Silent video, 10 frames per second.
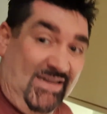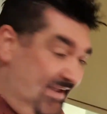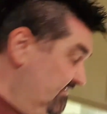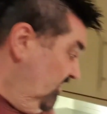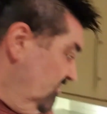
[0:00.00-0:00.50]

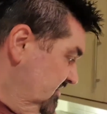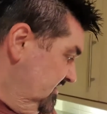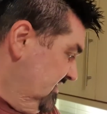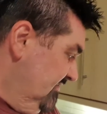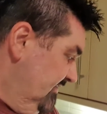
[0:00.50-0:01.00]
getting the hotter
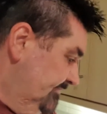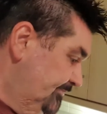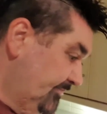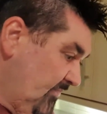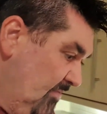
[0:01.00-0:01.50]
stuff,
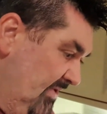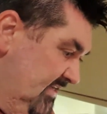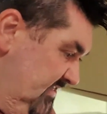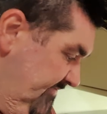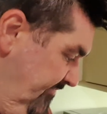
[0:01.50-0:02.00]

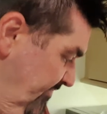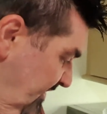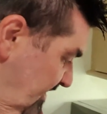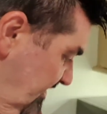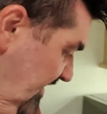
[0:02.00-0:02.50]
but
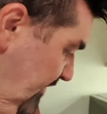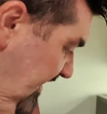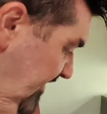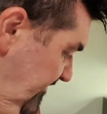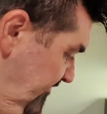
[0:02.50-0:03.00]
there we go.